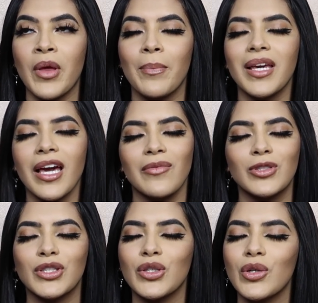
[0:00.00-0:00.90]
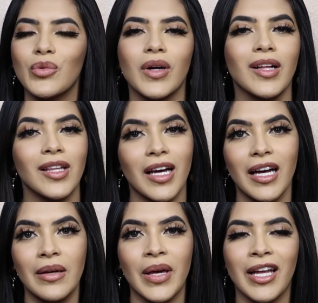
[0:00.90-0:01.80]
being able to go to a
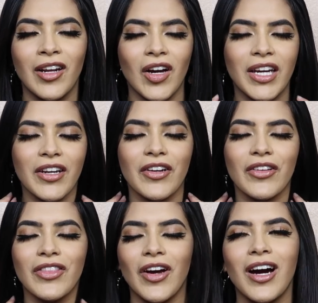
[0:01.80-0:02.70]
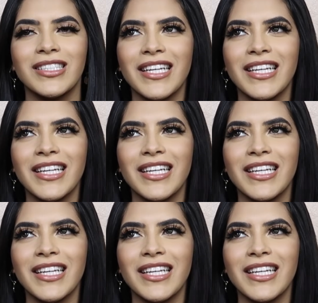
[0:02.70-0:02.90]
club and not hear your thoughts.